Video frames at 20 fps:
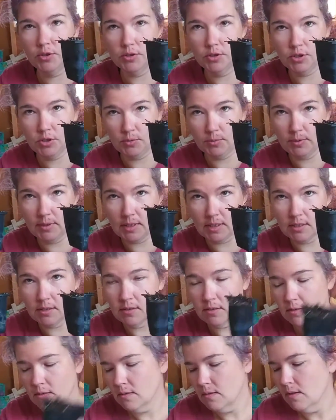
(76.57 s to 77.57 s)
in 2 of
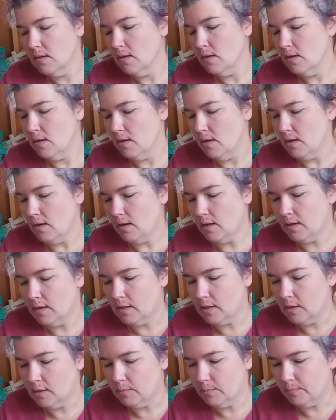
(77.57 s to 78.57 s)
these.
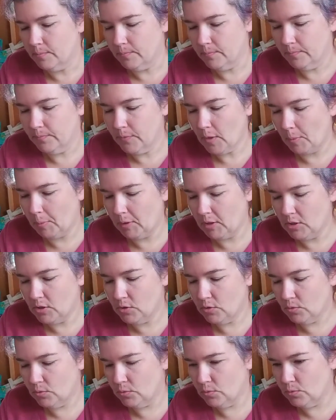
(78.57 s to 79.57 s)
I'm going to
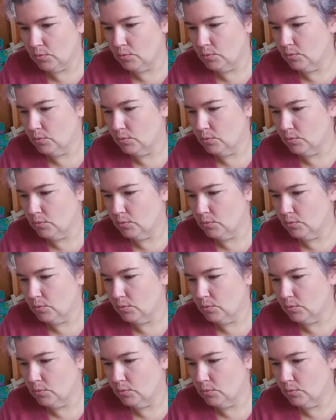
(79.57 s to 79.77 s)
do...